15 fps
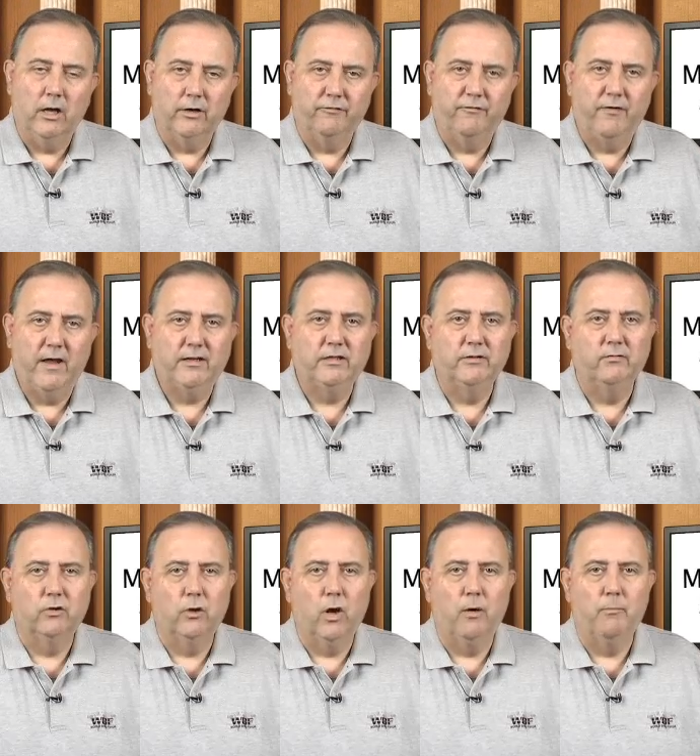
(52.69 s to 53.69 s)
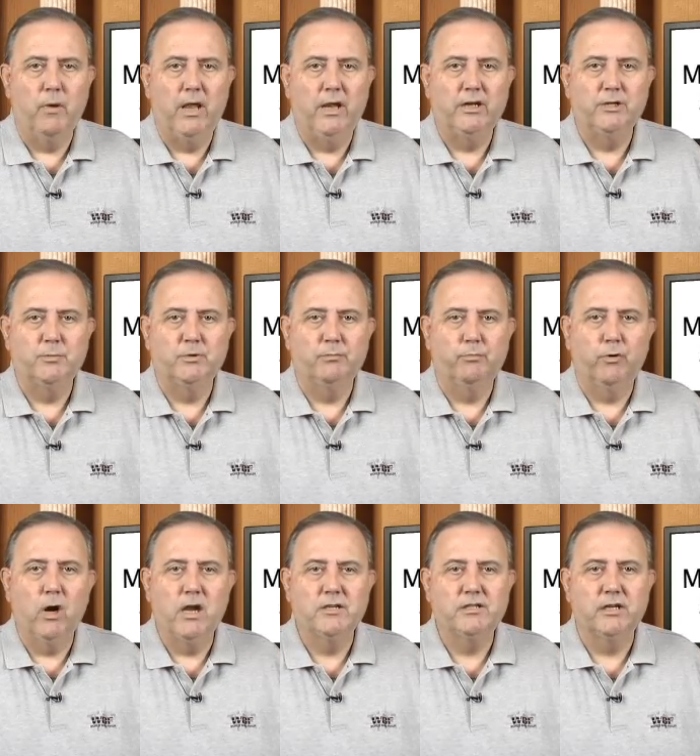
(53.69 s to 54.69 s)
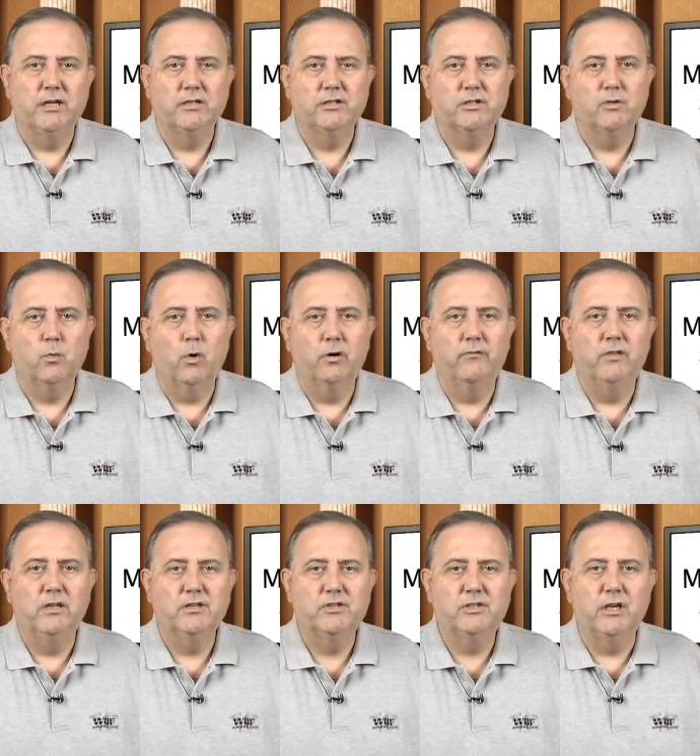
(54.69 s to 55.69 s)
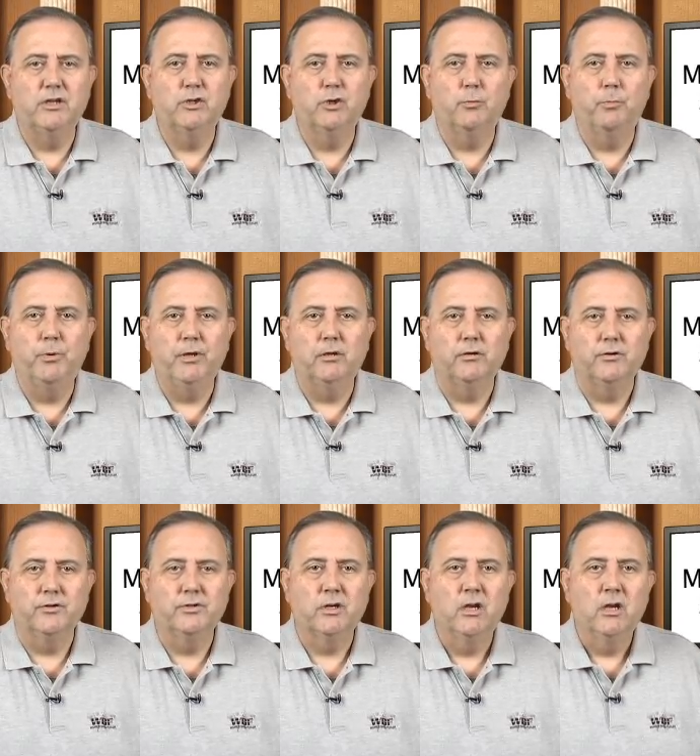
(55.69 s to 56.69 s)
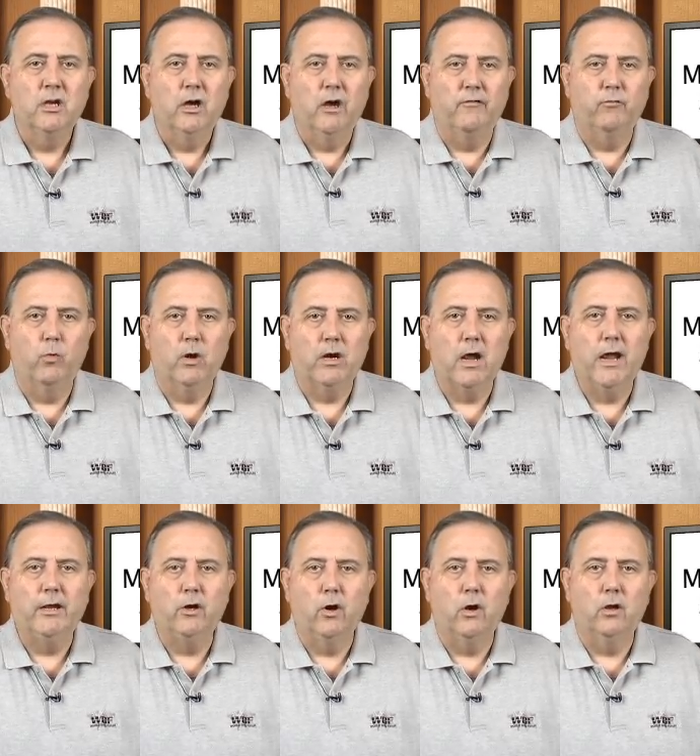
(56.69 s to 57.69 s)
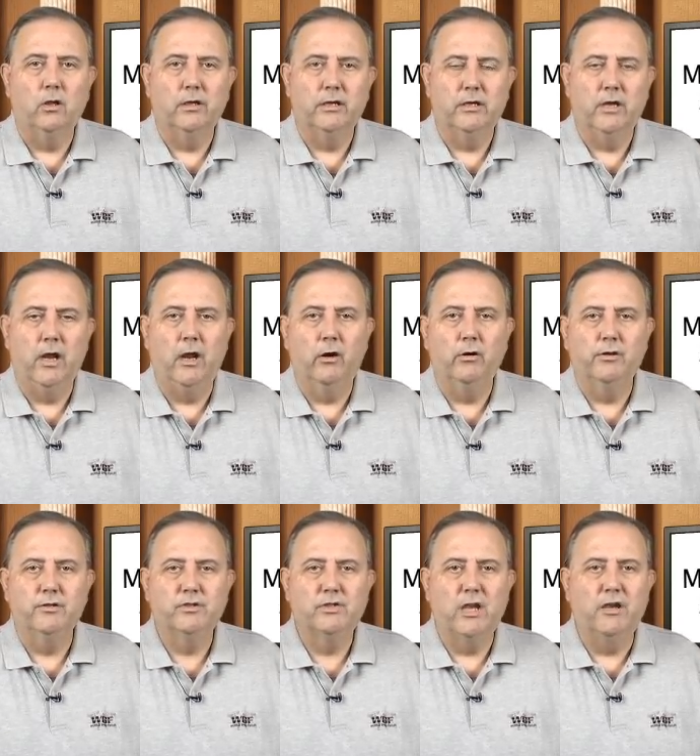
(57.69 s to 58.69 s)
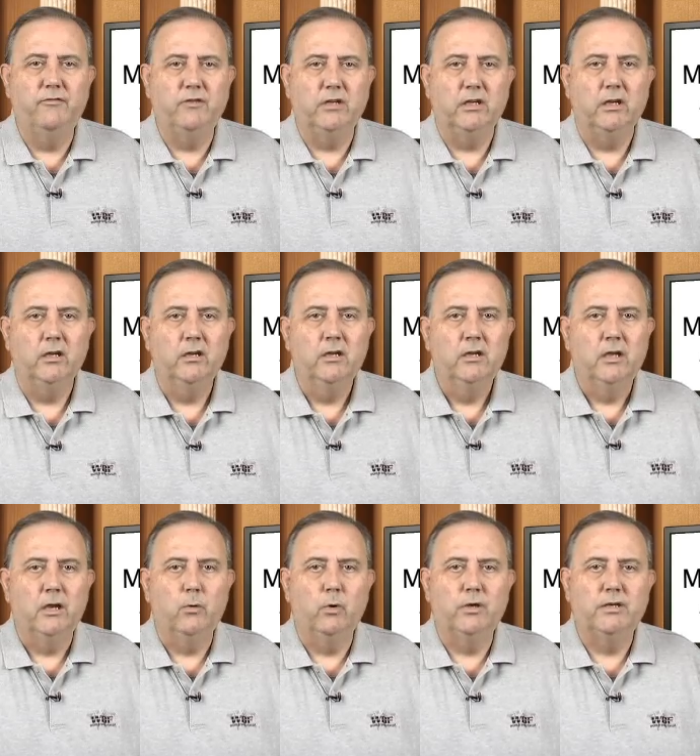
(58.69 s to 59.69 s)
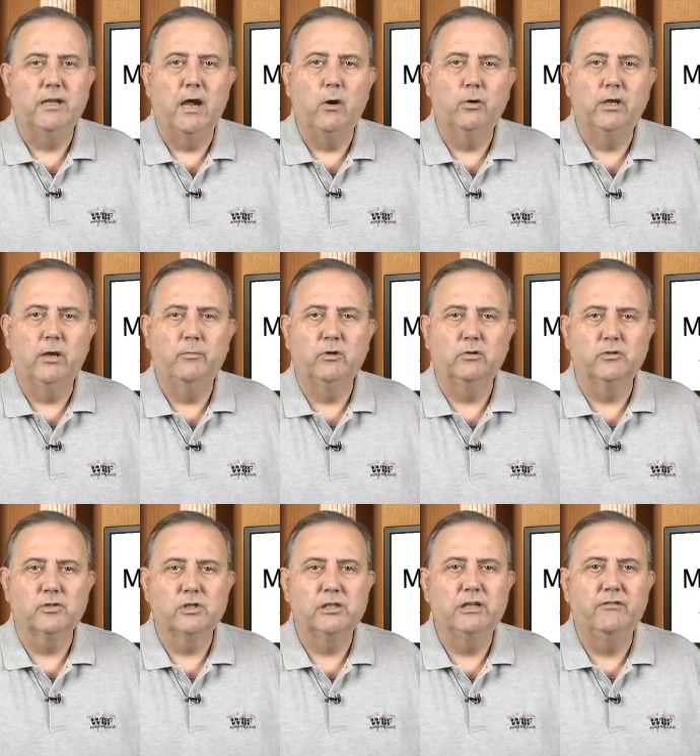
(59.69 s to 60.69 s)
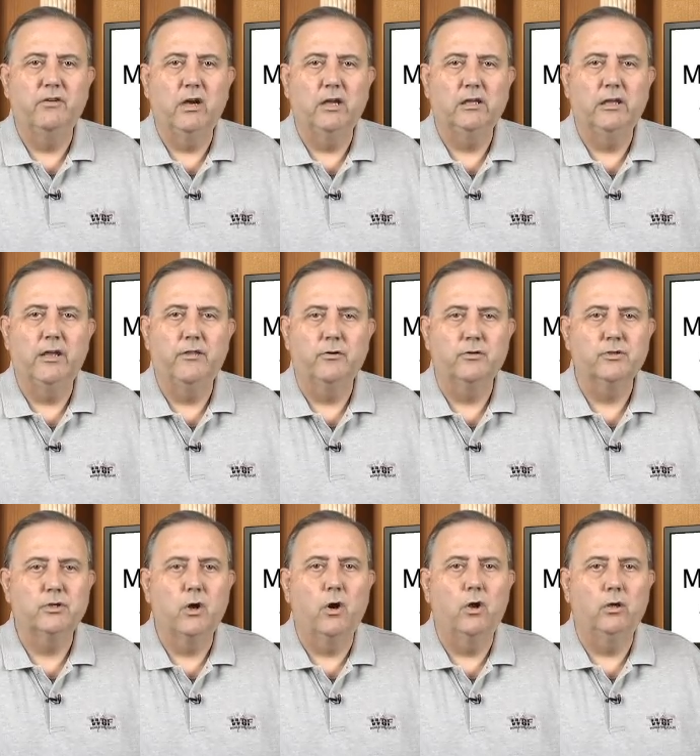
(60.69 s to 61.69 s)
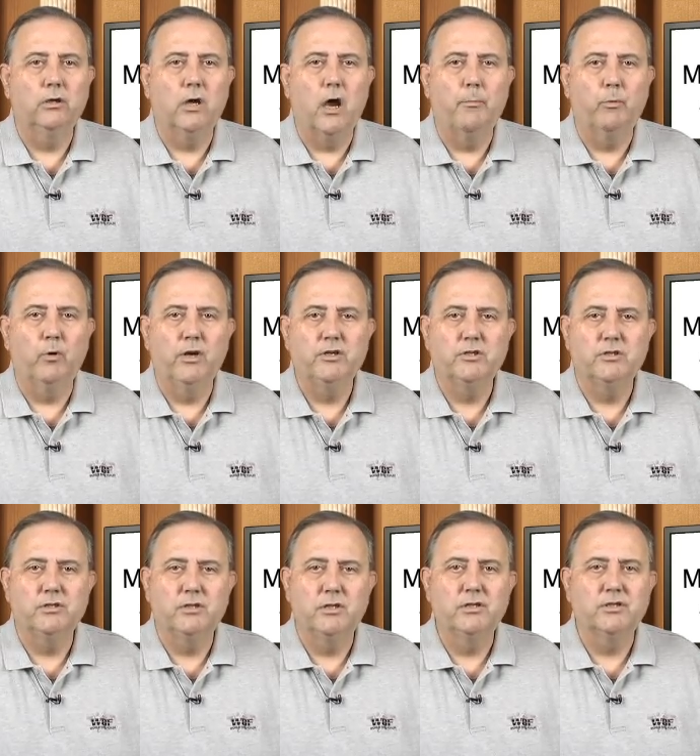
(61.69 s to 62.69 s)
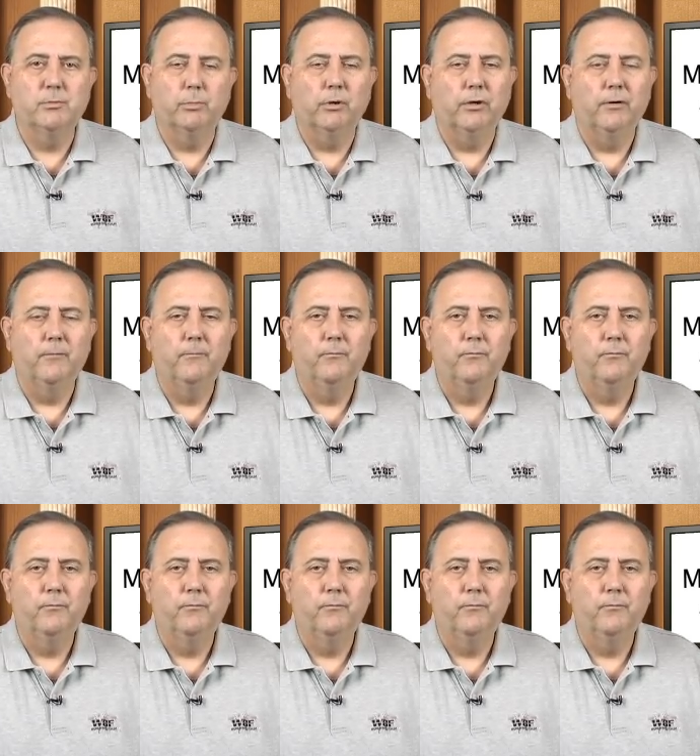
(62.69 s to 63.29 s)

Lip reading: An effective alarm management process is one of the essential pillars of what I call inherent safety and what Dow Chemical's Levi Leathers called operations discipline.